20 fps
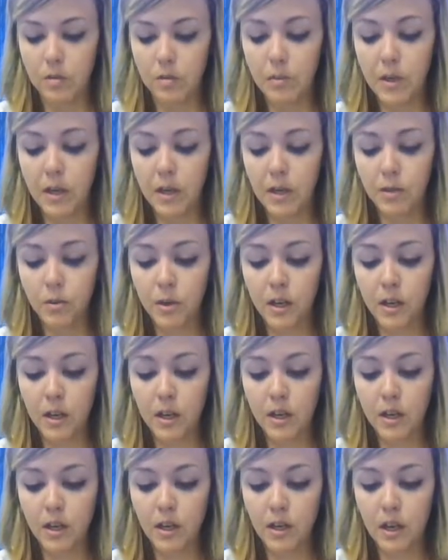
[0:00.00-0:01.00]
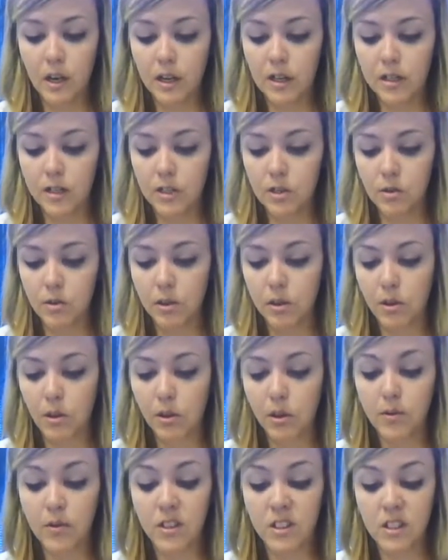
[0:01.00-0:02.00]
By the way, so with
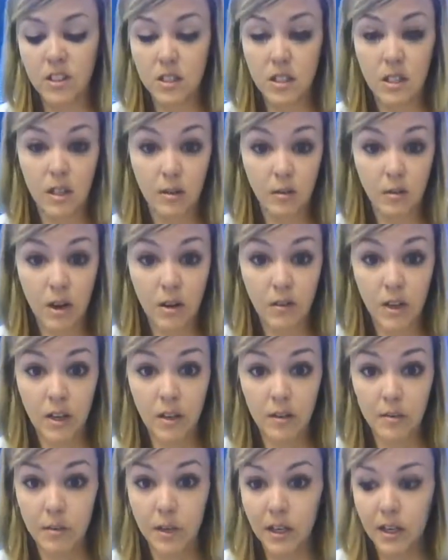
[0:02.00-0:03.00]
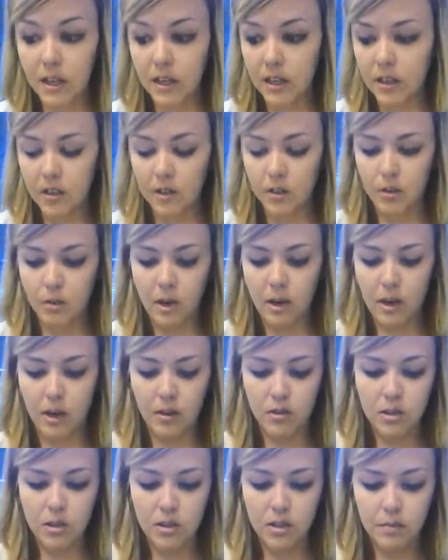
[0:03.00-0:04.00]
all of this, like renovating my new
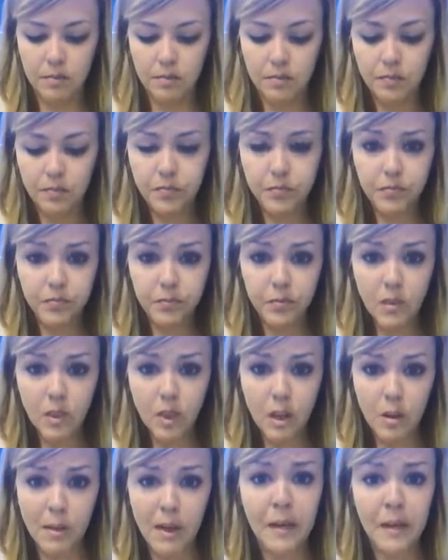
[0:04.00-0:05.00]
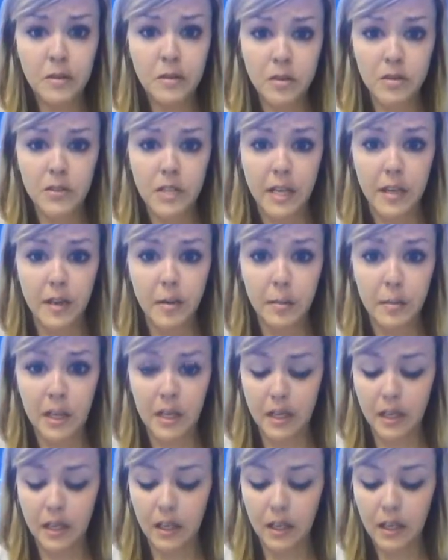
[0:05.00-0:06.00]
house, my nails have taken a
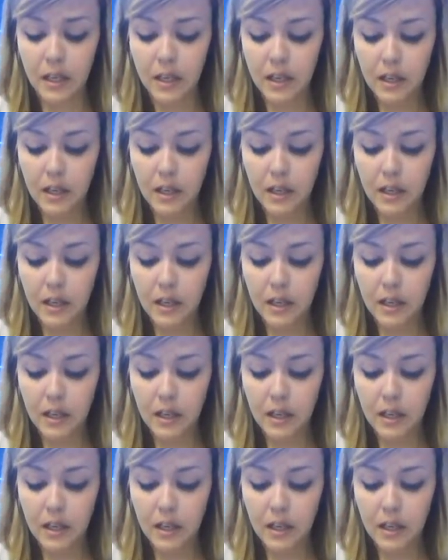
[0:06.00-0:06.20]
beating.